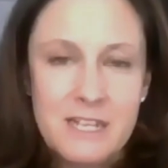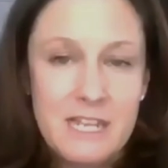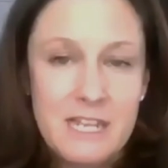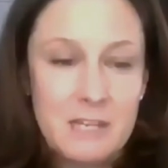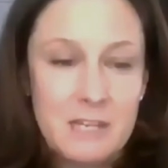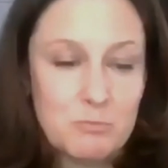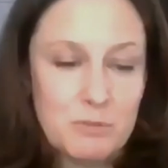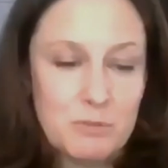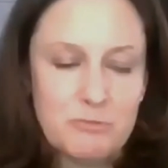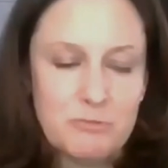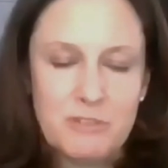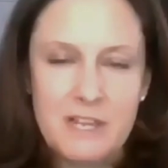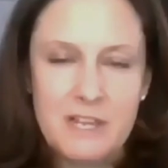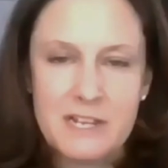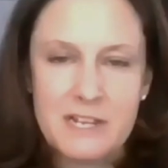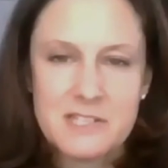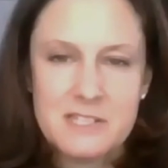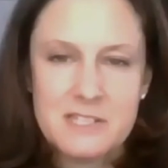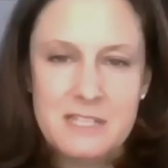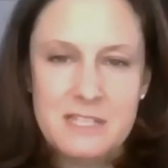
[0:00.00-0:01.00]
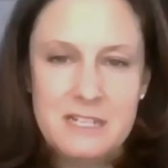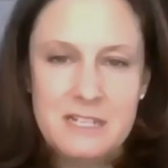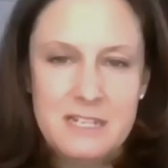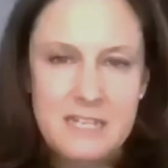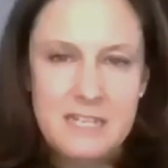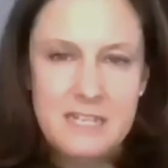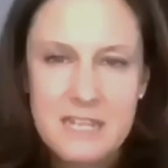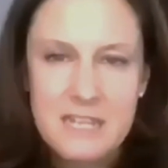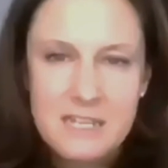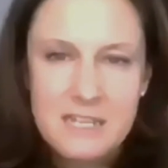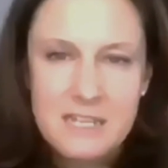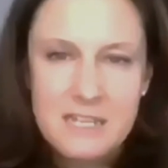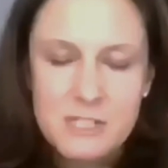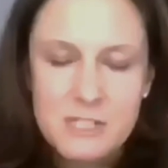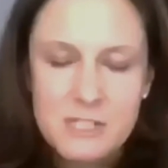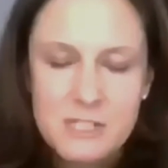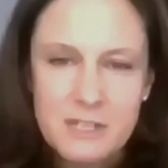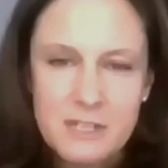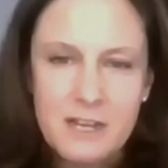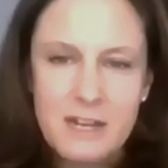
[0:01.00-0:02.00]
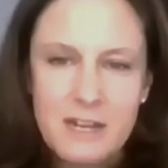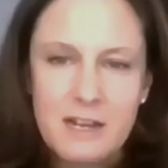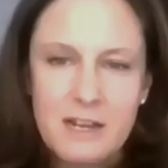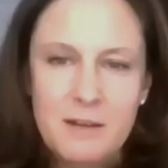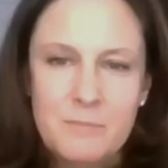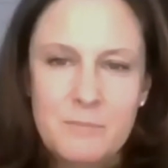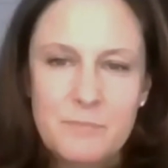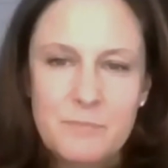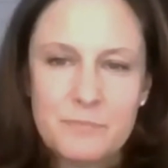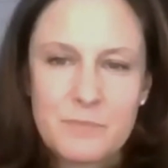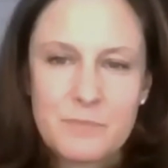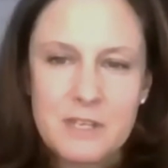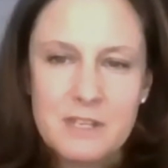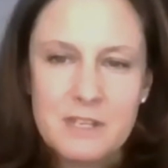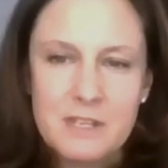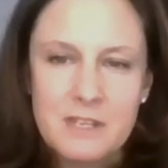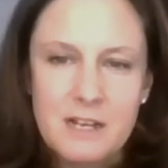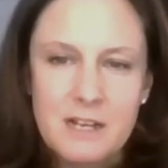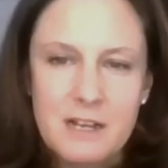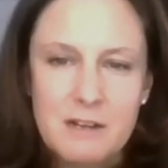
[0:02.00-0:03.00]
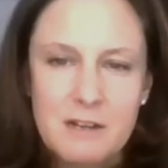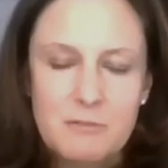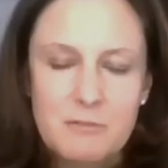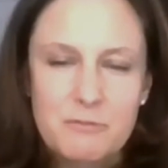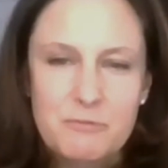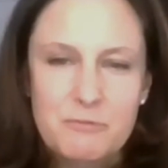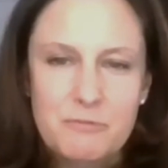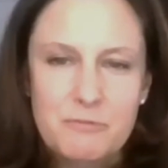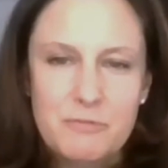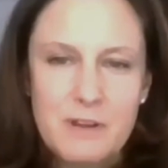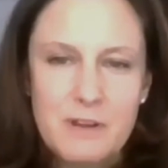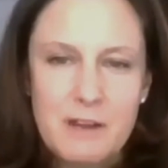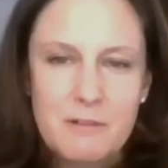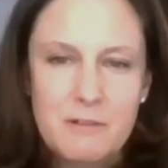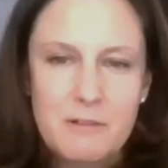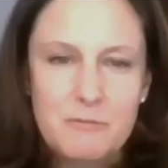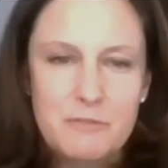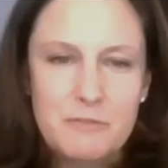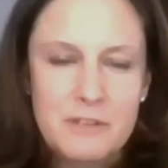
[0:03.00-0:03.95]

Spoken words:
It reflects the need of